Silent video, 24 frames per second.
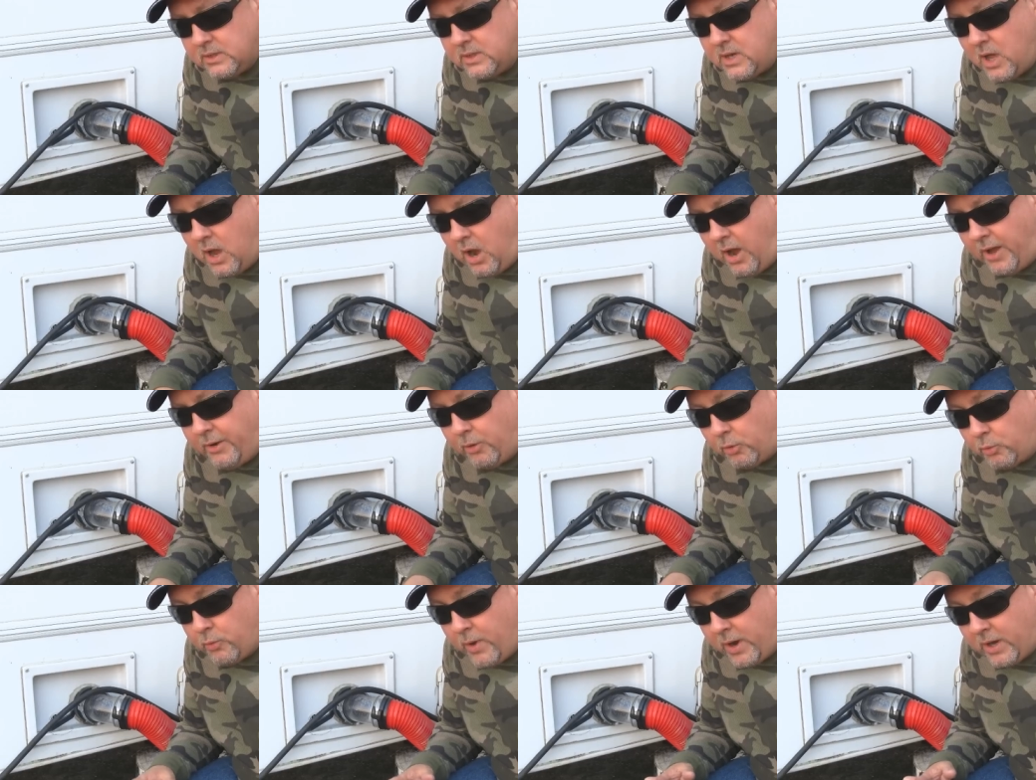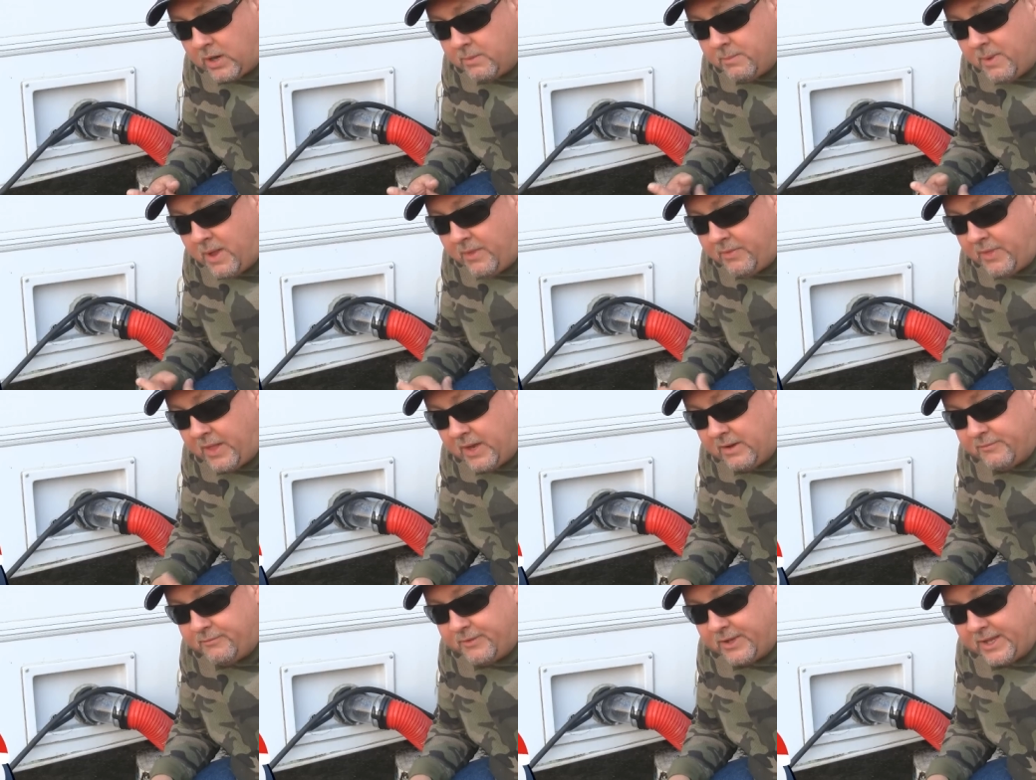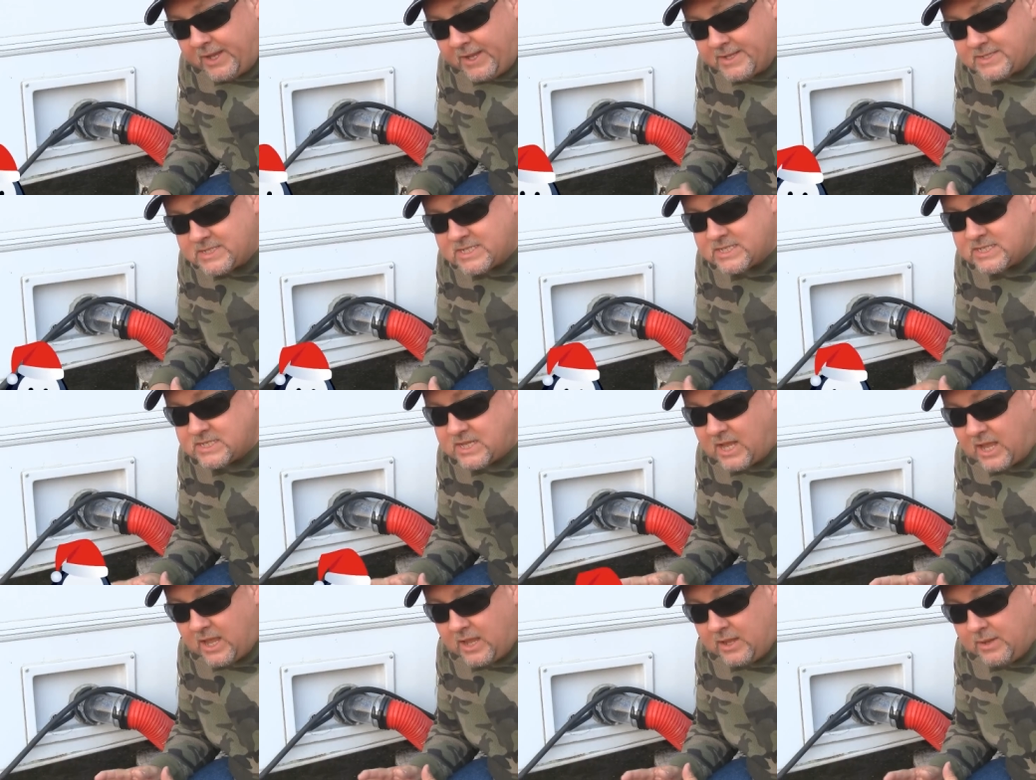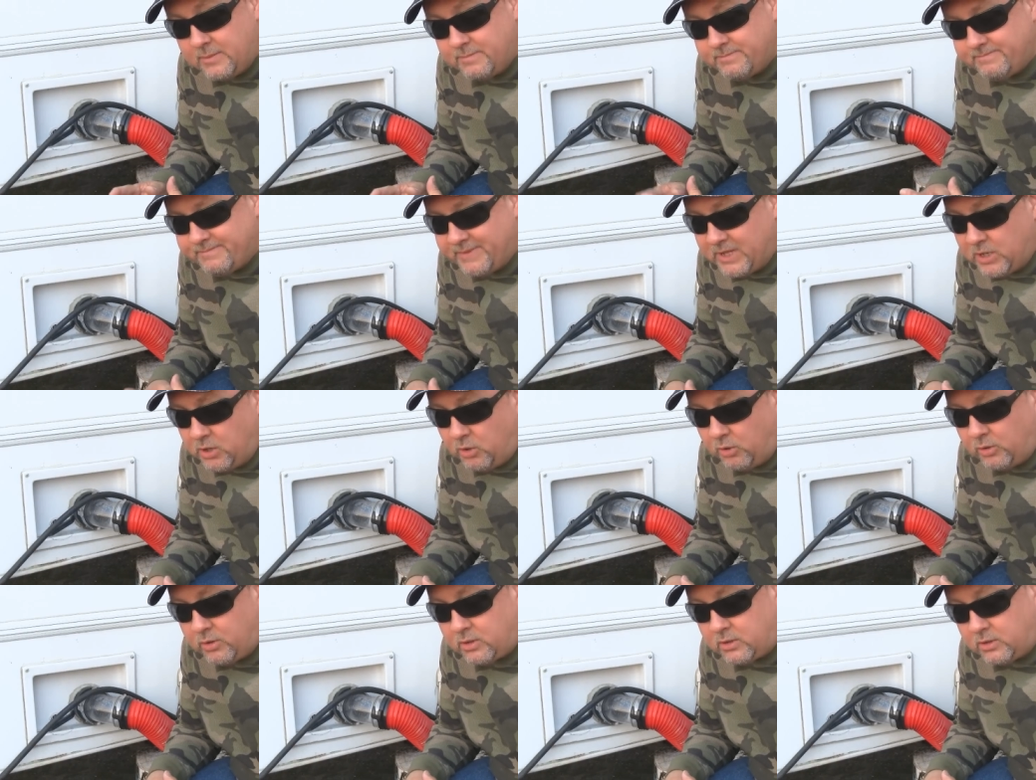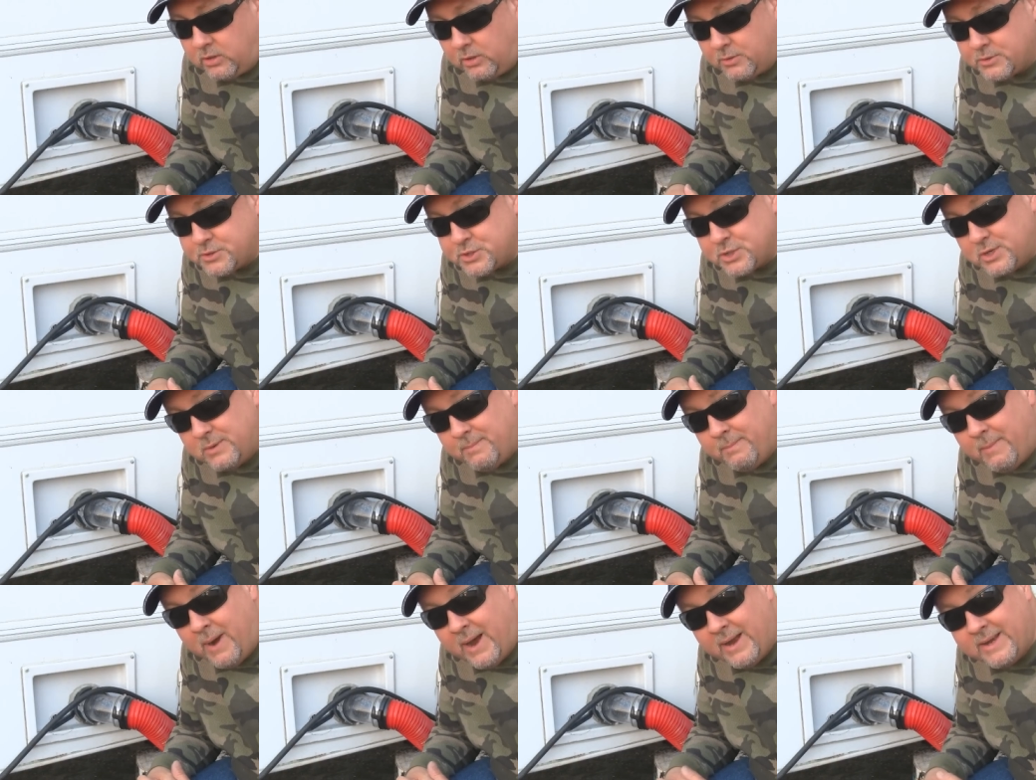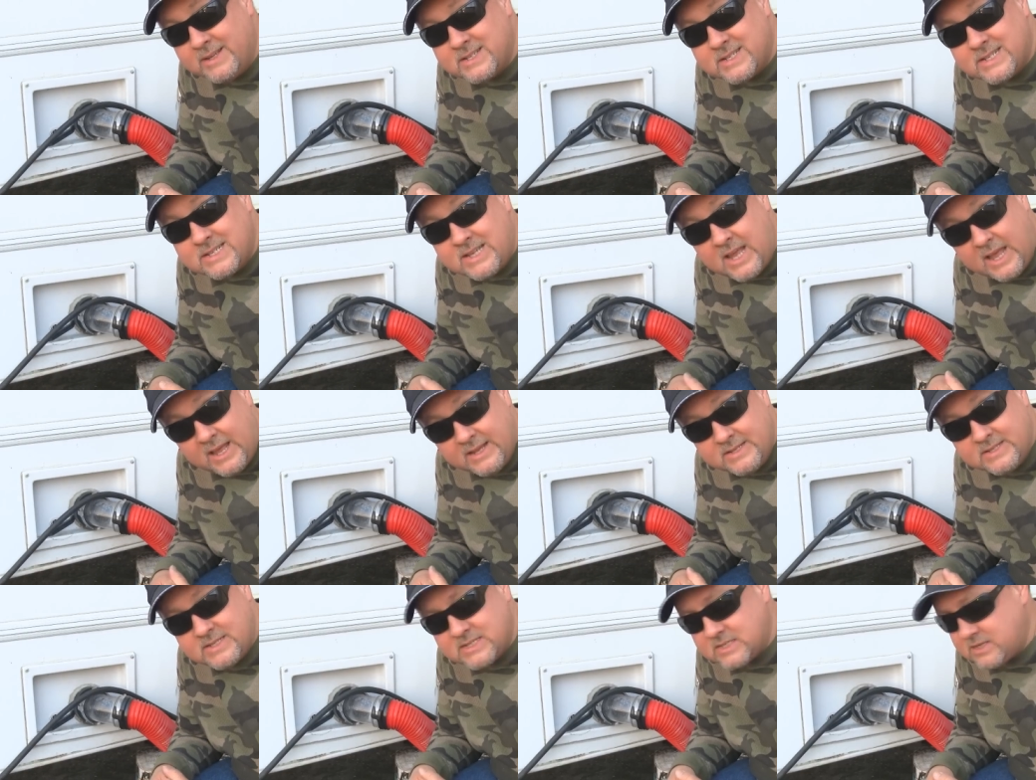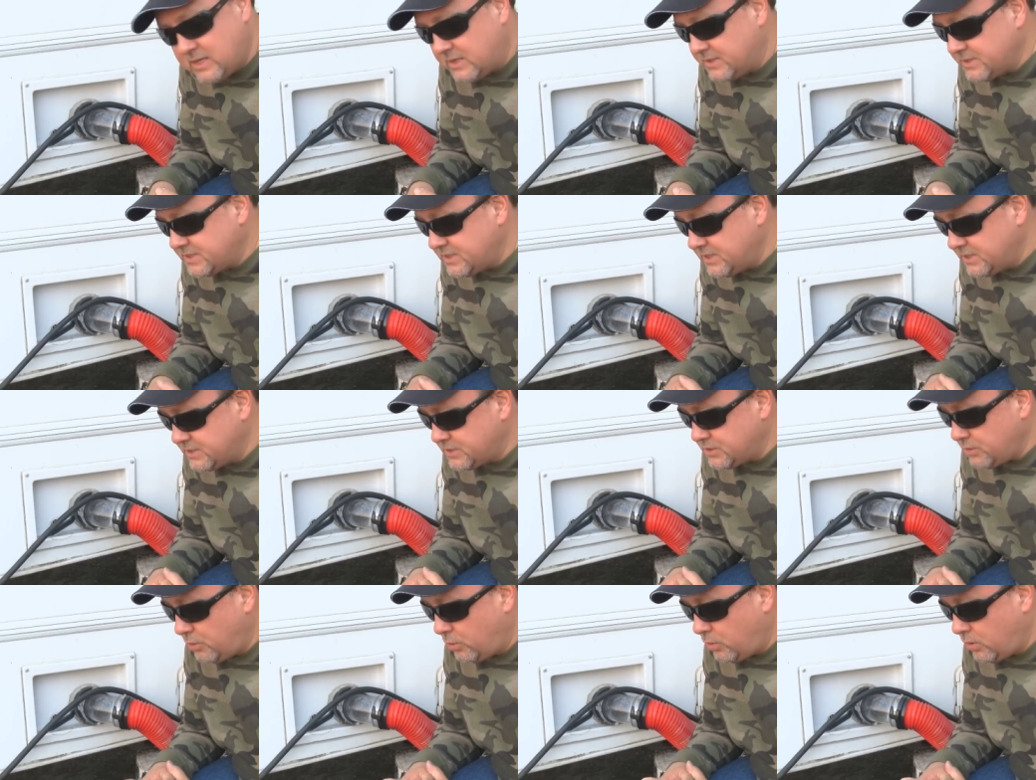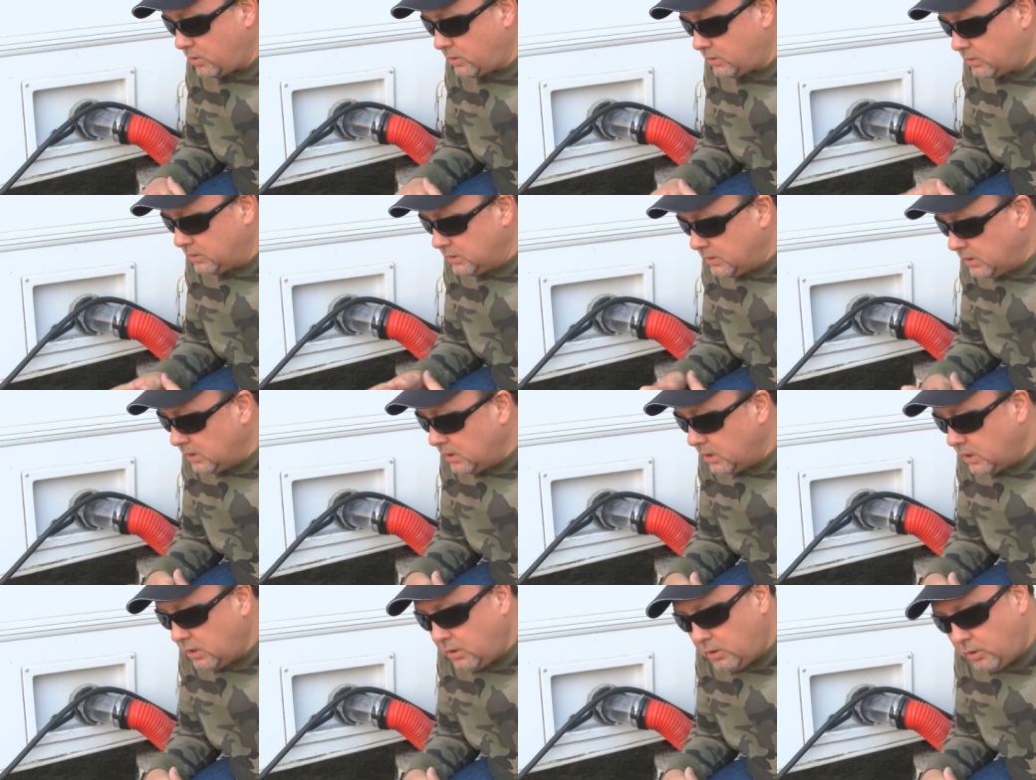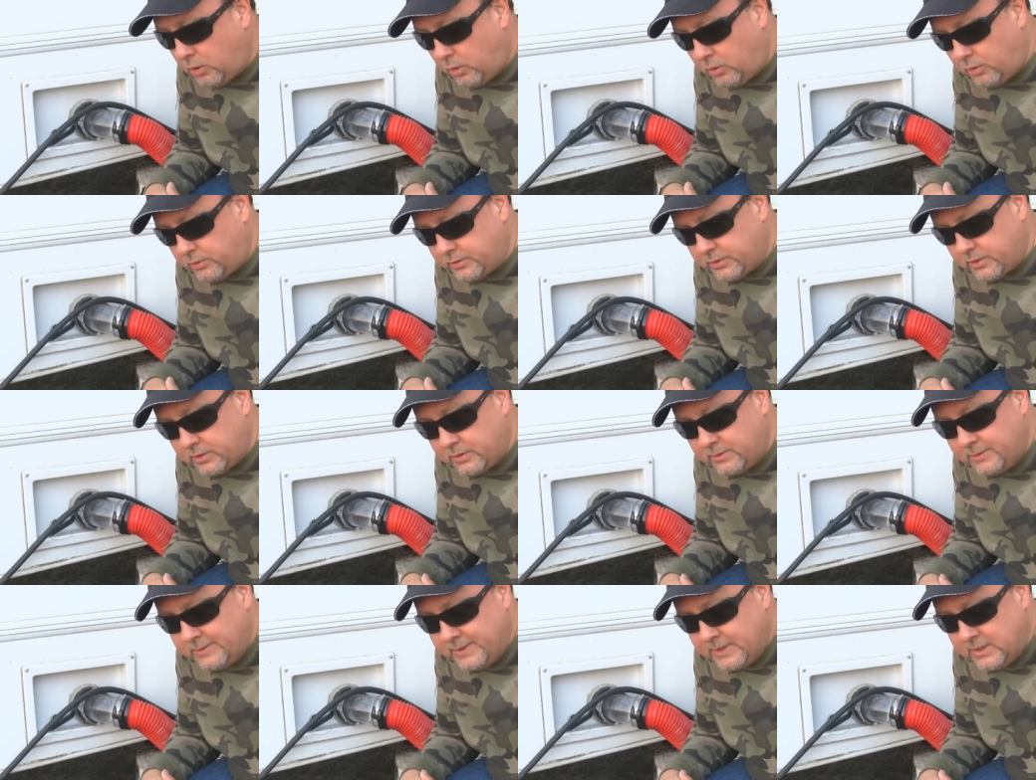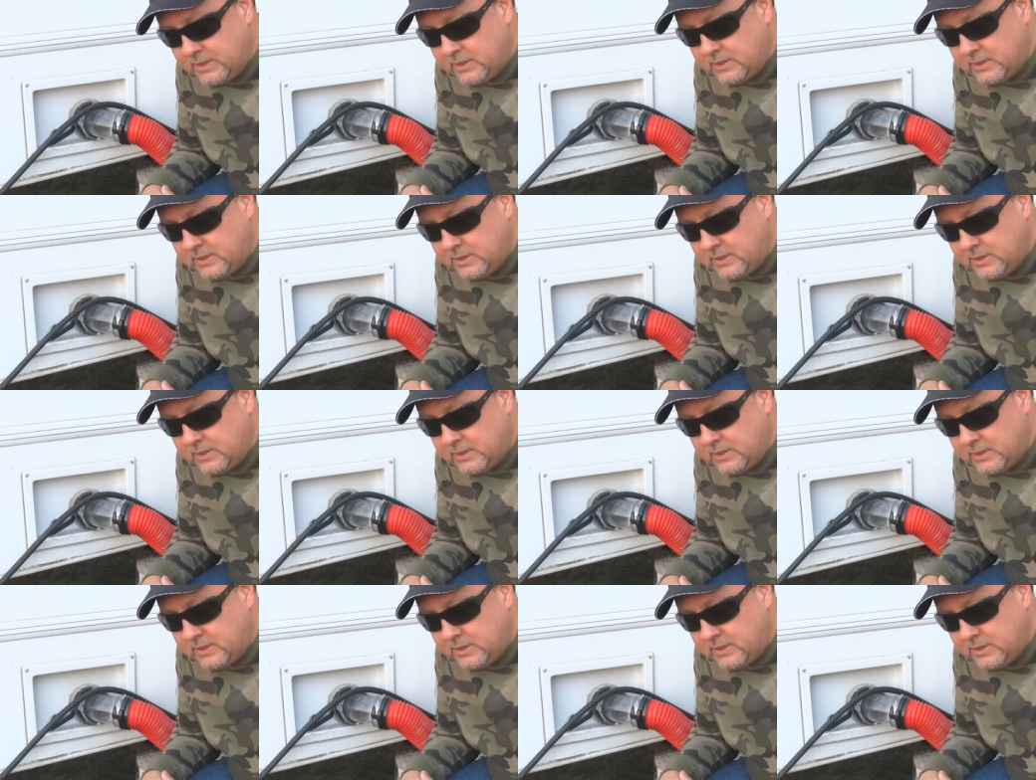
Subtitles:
Now, I don't recommend that if it gets, say, closer to -10 Celsius or colder,